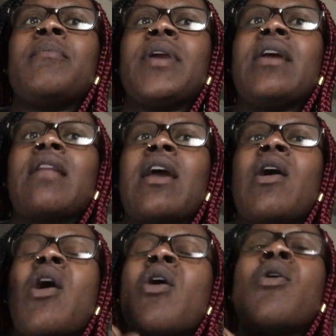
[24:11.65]
being like,
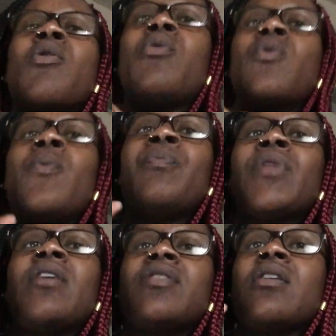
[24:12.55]
oh,
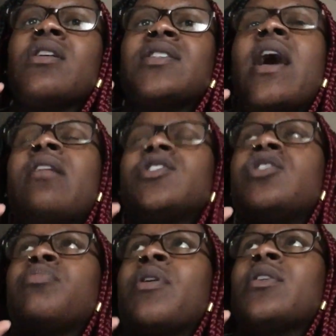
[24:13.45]
they're a
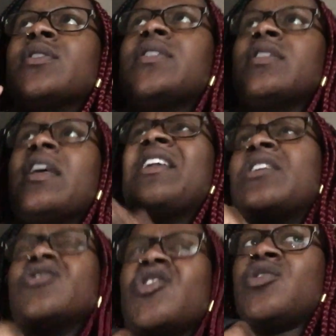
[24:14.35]
talented person. They
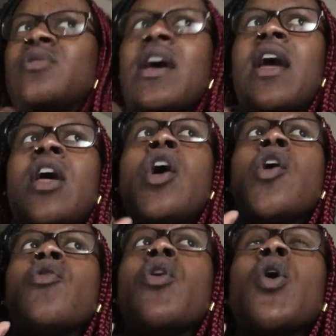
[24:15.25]
didn't do that.
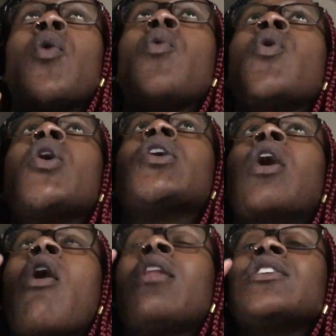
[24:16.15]
No,
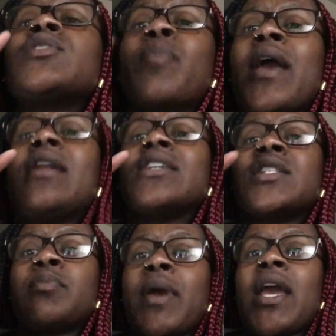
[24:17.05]
call a spade a
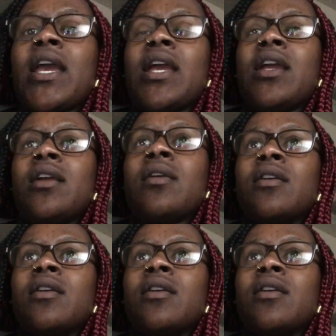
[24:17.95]
spade.